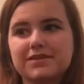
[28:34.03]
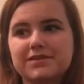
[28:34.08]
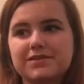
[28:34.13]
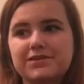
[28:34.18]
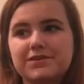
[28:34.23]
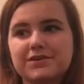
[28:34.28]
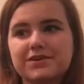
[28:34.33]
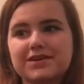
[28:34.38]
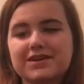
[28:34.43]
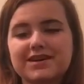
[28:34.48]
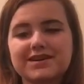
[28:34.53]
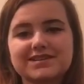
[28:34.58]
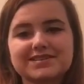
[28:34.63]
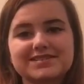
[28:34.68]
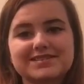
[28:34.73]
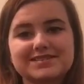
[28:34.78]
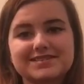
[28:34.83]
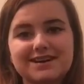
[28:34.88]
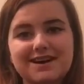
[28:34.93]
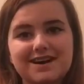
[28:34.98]
you're gonna
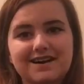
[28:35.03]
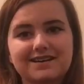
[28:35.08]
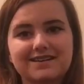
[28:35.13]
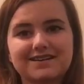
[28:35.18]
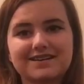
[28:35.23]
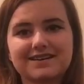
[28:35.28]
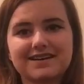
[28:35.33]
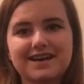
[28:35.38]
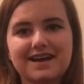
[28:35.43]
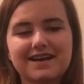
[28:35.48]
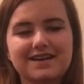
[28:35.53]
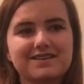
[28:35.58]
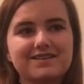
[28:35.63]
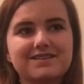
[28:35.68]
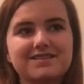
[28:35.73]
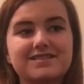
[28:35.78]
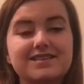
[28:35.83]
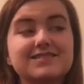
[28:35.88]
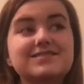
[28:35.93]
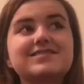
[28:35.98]
suck at,
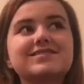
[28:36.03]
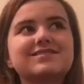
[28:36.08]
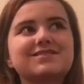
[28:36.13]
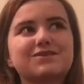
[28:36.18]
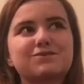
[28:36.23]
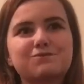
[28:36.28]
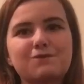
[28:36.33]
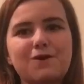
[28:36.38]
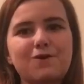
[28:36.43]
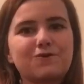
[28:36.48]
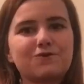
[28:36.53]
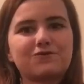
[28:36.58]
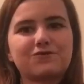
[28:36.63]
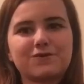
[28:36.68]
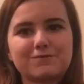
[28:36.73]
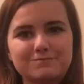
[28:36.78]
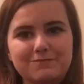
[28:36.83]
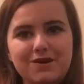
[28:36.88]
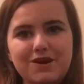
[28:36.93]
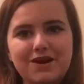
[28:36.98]
this is a quote
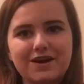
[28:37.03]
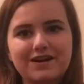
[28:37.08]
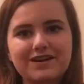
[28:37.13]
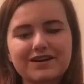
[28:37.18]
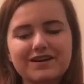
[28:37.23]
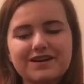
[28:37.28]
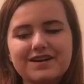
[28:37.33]
from Mark,